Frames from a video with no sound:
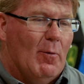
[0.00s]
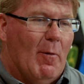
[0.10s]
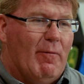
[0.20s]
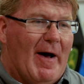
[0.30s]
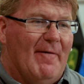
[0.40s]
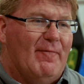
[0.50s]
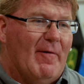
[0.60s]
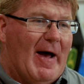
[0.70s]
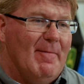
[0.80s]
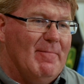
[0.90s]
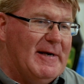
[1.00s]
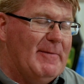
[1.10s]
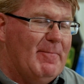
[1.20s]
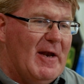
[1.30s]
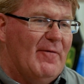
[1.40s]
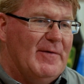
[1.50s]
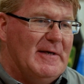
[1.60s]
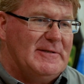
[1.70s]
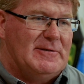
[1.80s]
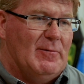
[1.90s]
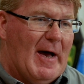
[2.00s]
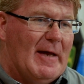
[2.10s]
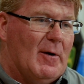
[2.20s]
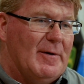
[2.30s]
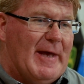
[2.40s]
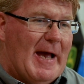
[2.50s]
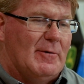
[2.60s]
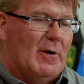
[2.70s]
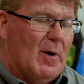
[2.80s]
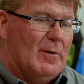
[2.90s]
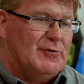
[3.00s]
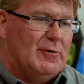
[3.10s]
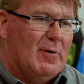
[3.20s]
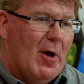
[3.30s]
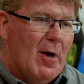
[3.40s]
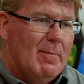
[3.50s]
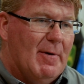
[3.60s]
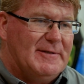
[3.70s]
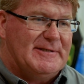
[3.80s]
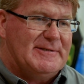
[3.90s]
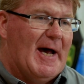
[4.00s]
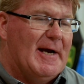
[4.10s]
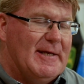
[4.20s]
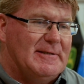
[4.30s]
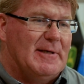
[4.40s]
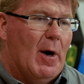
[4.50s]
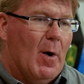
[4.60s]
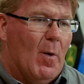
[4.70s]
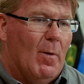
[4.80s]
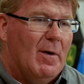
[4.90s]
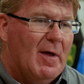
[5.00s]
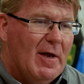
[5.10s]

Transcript: will provide many benefits to not only agriculture, but society as a whole.